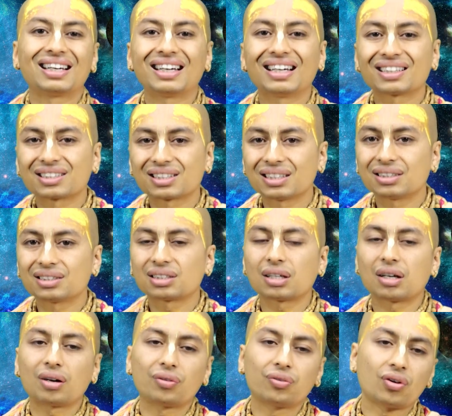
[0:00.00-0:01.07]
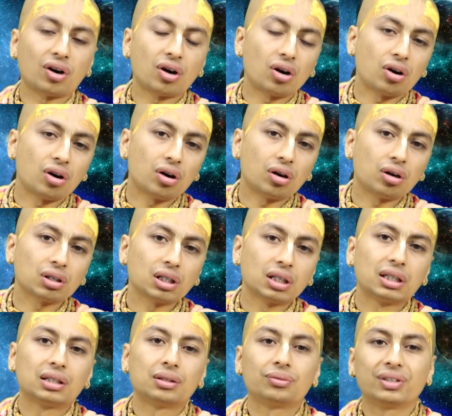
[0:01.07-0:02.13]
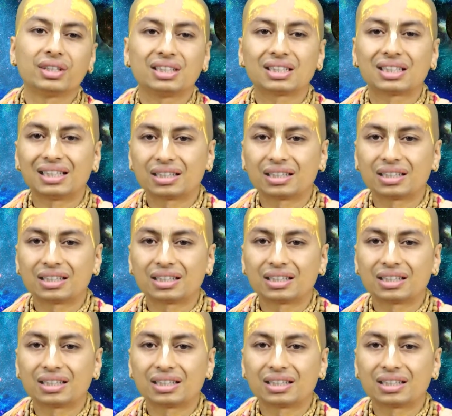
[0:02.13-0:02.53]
essence of all Vedic